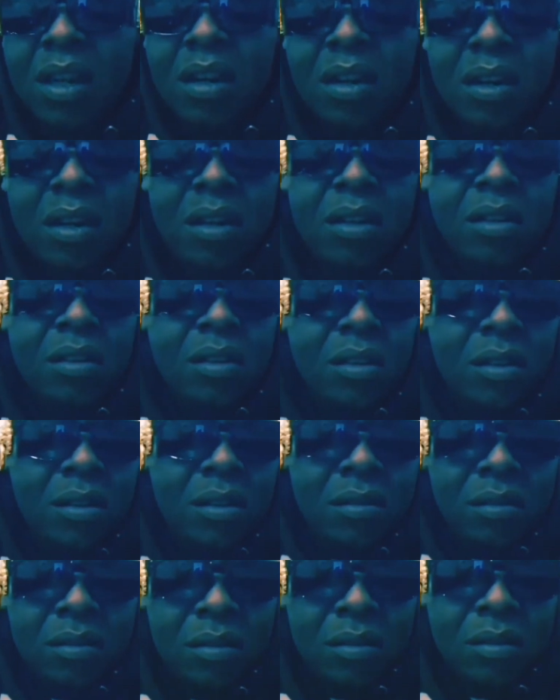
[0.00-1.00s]
is the
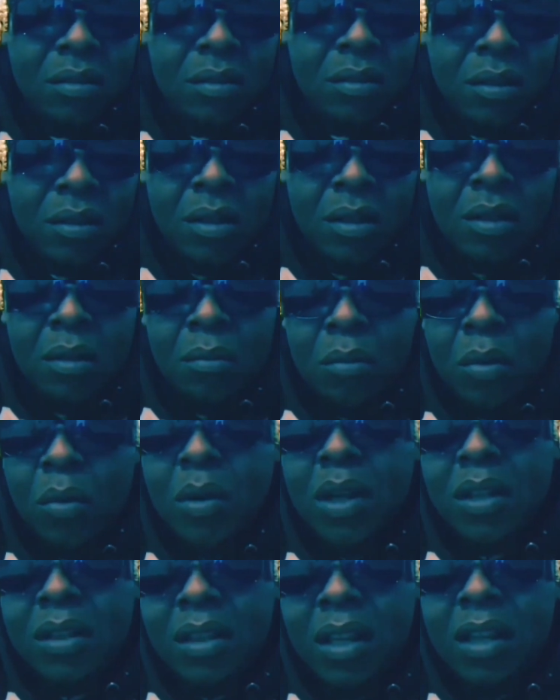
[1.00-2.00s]
same
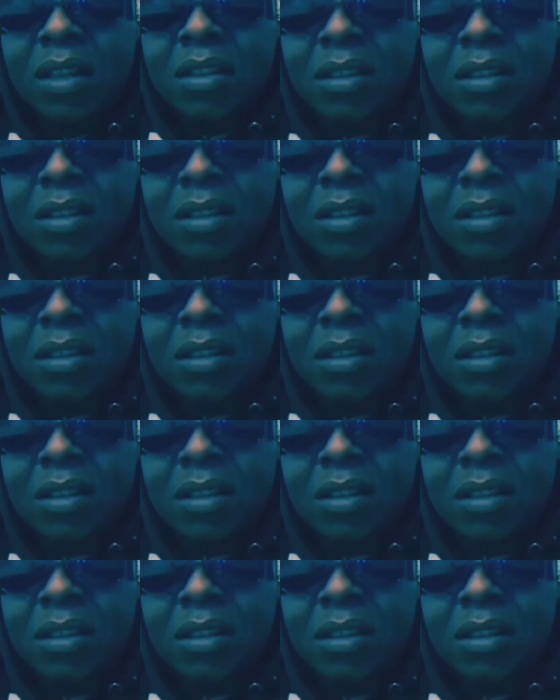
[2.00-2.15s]
sucker